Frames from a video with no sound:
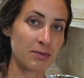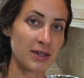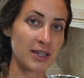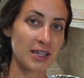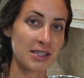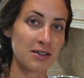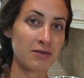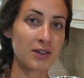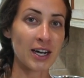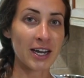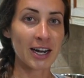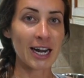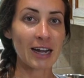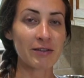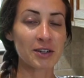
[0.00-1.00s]
because you've got
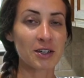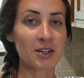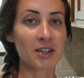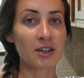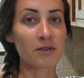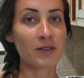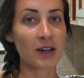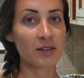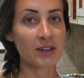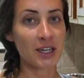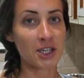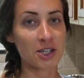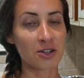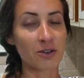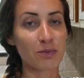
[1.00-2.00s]
to have a good
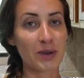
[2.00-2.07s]
foundational